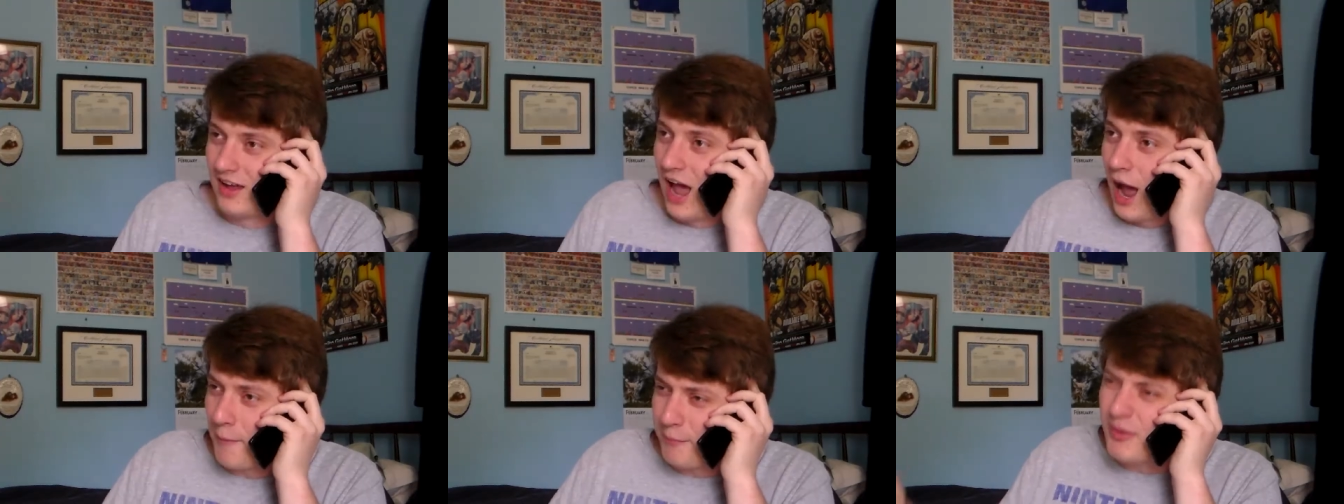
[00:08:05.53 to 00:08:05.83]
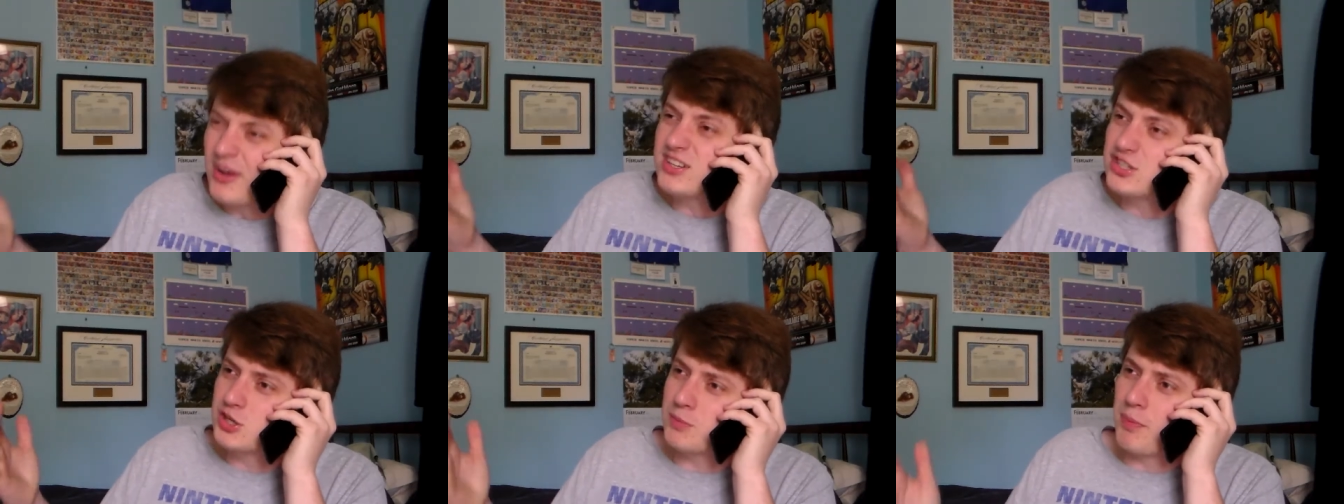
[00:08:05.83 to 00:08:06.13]
I'm
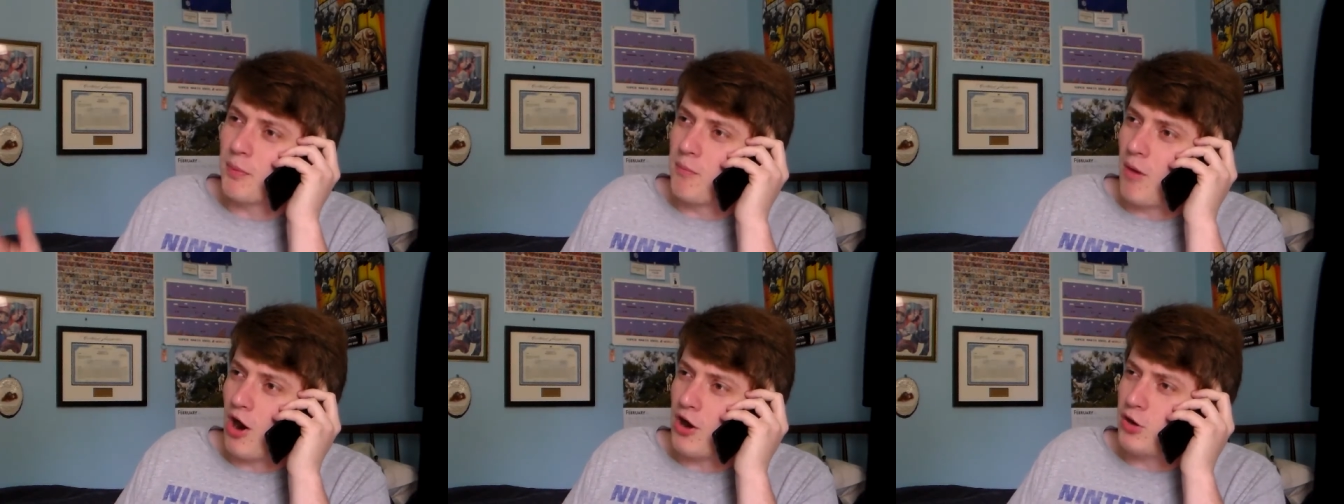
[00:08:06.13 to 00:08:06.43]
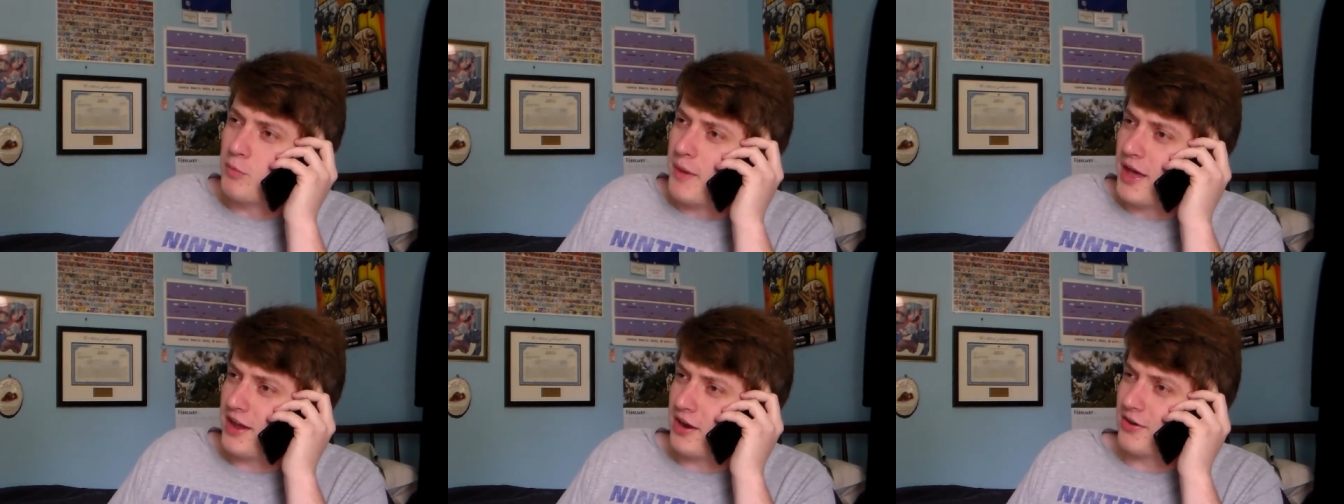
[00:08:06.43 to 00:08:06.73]
playing Super Mario
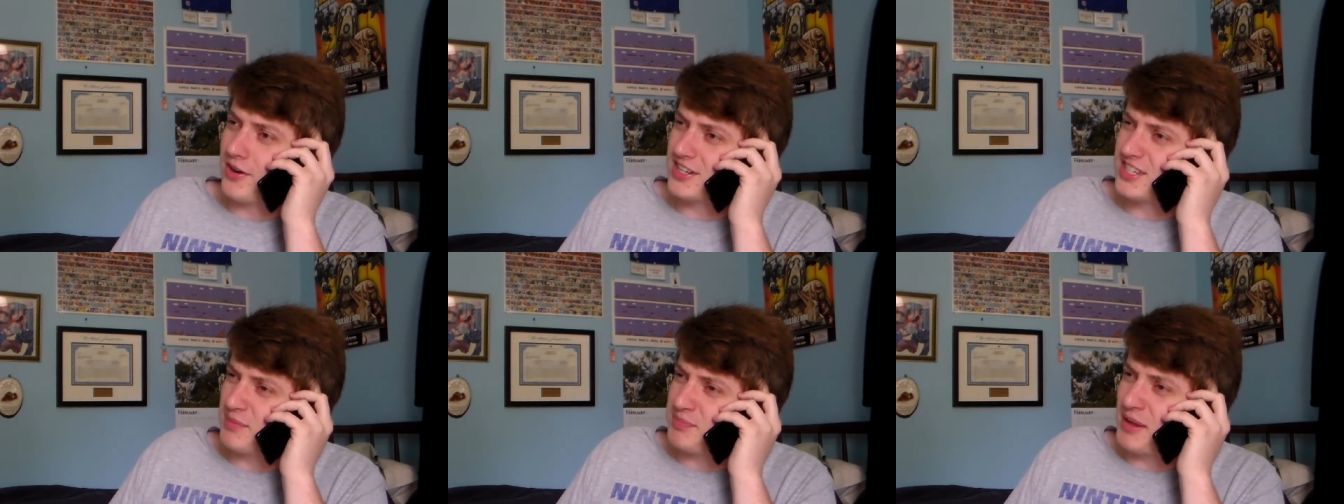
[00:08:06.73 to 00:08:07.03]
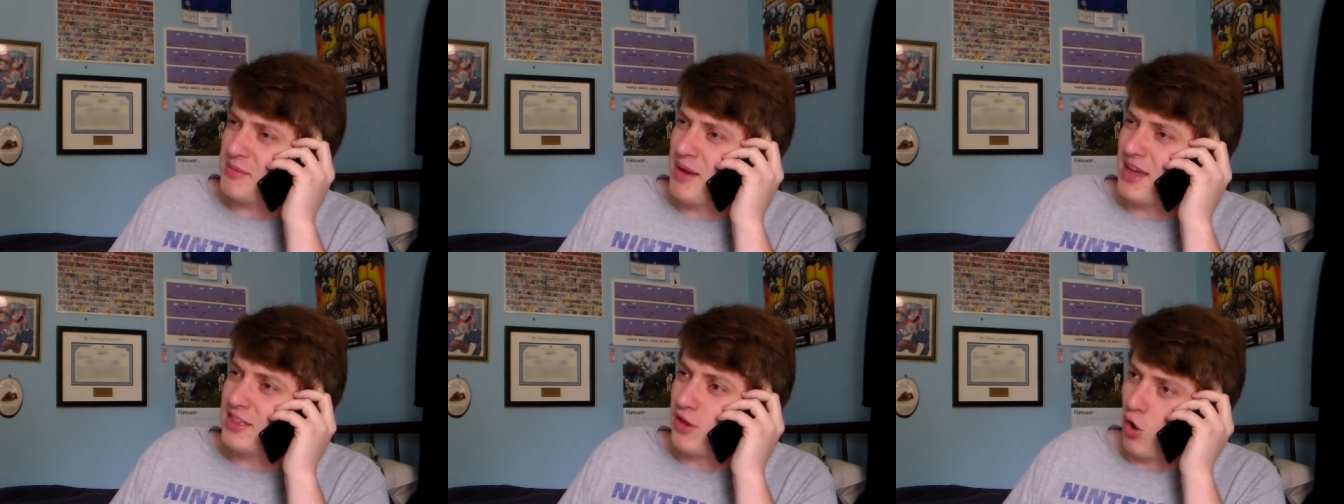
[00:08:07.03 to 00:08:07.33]
Maker, except
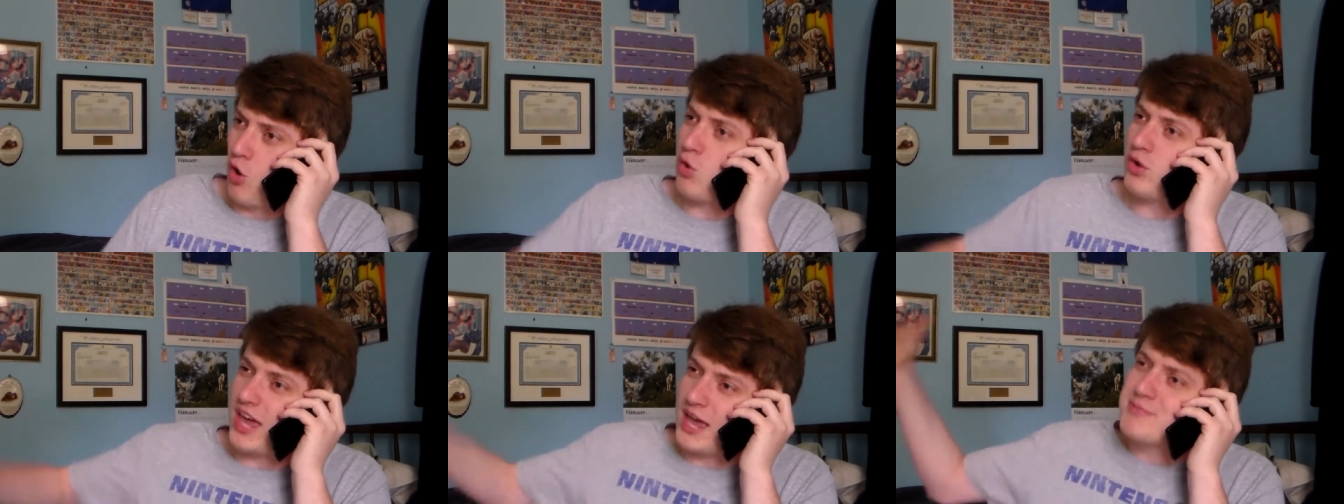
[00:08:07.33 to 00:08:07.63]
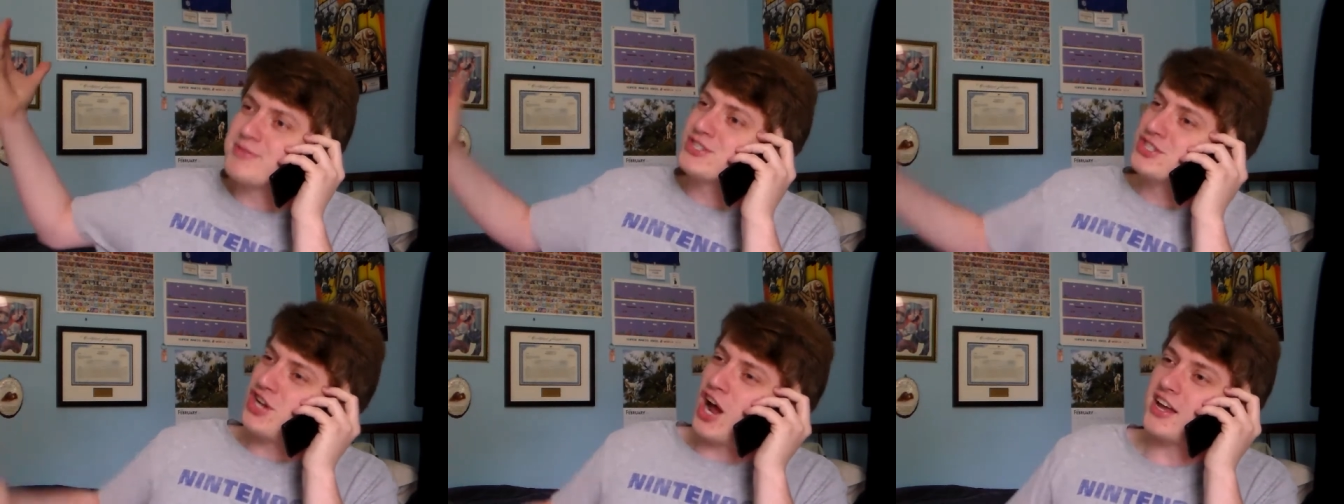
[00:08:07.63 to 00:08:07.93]
they made the whole game
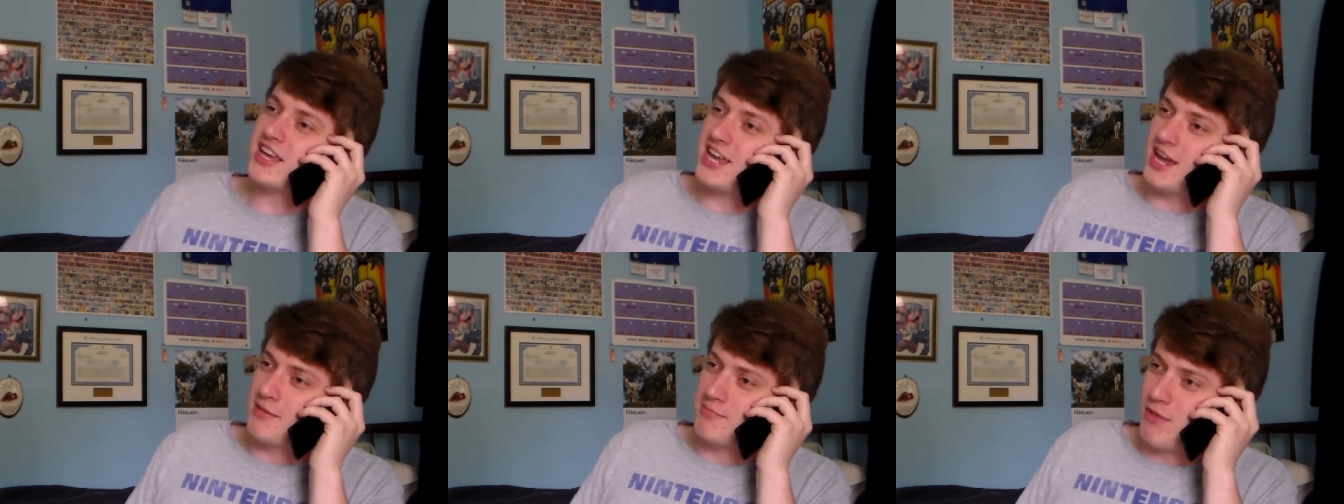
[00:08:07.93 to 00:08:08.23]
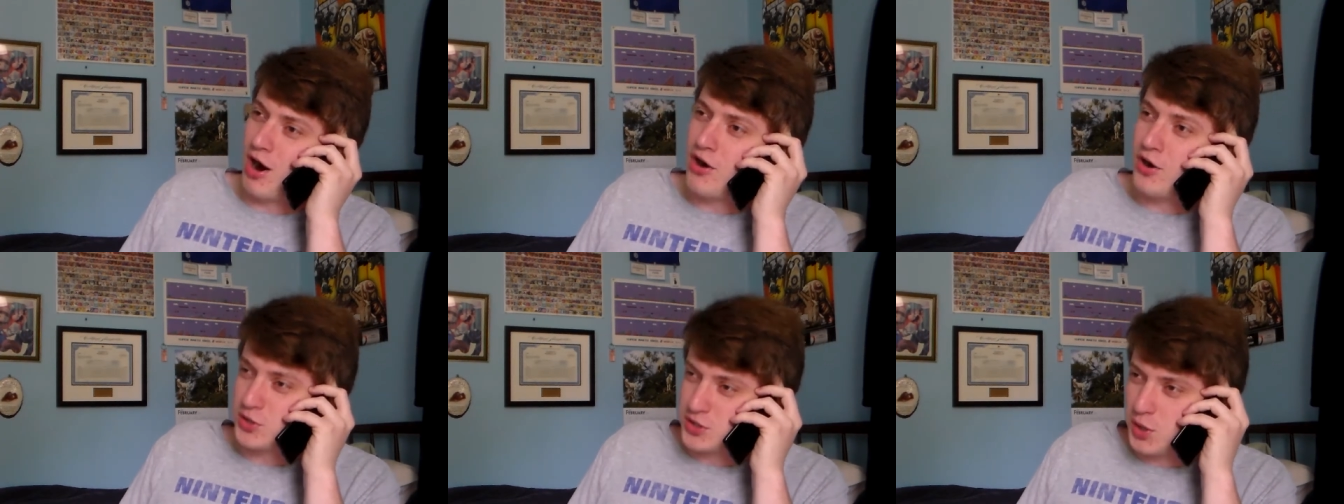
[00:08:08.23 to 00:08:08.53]
sucky and
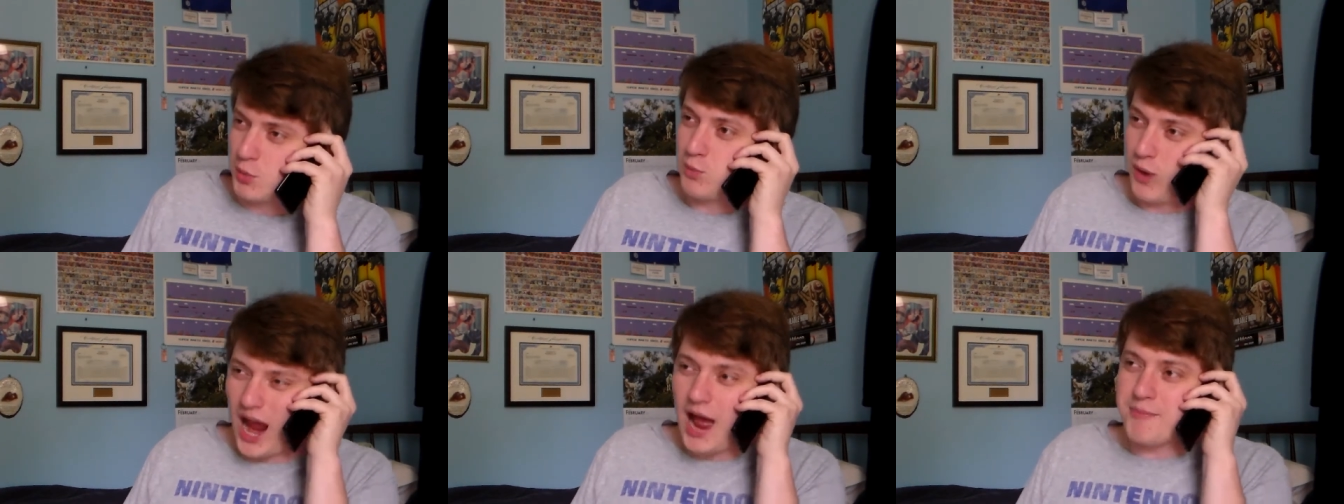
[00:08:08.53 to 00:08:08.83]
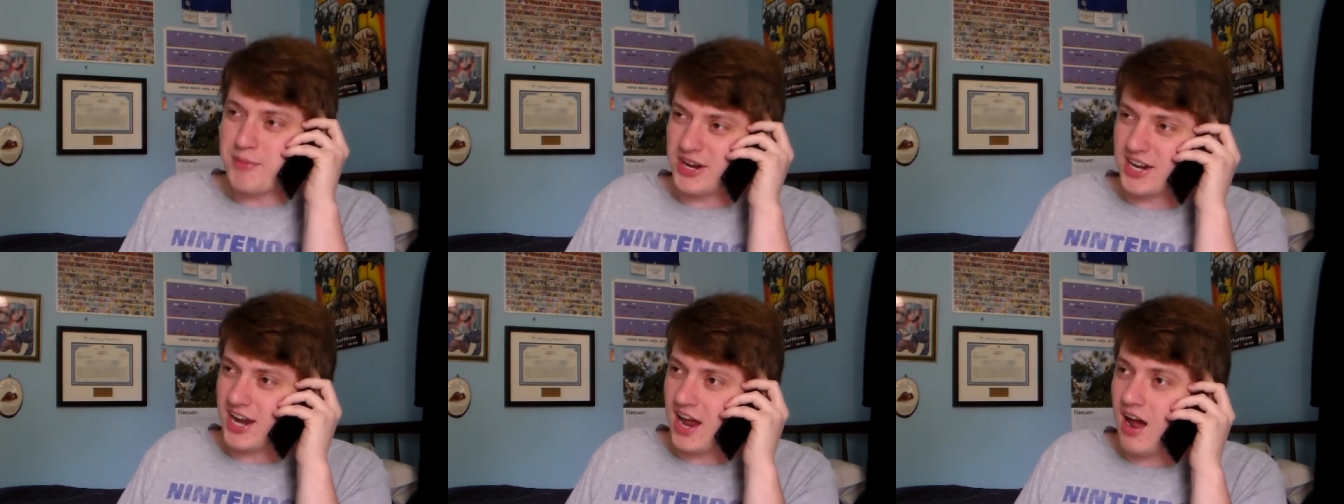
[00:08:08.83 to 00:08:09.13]
Mario's a
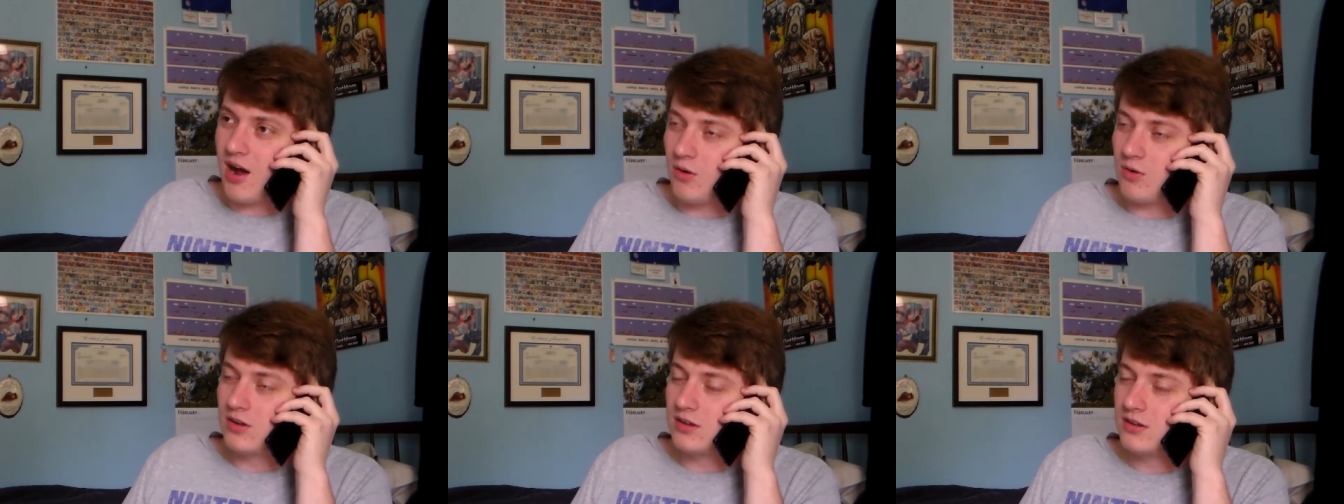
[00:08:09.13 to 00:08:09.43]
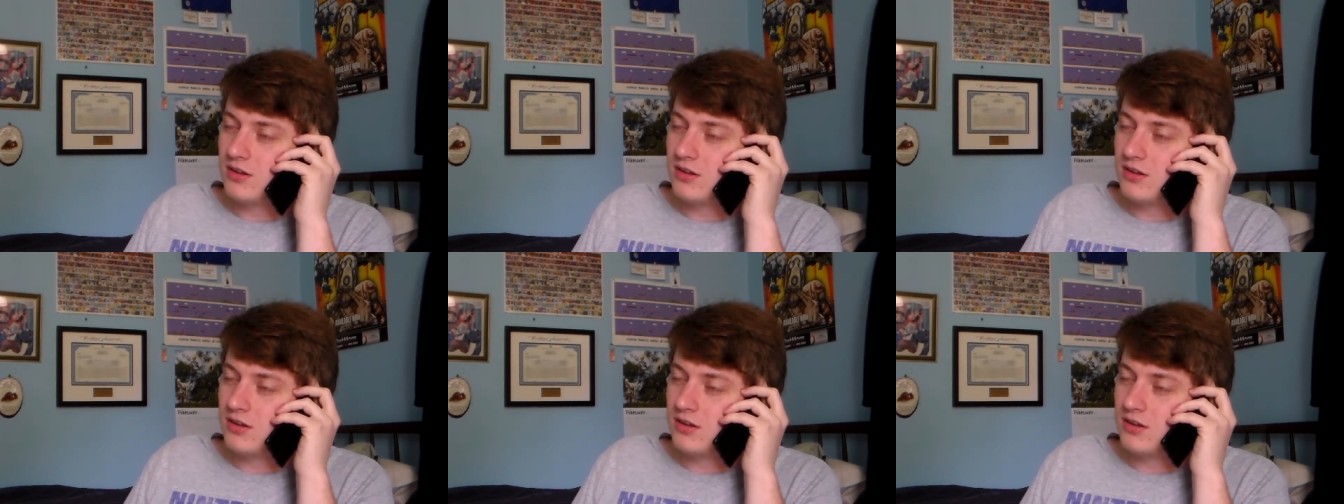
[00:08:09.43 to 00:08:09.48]
rabbit now!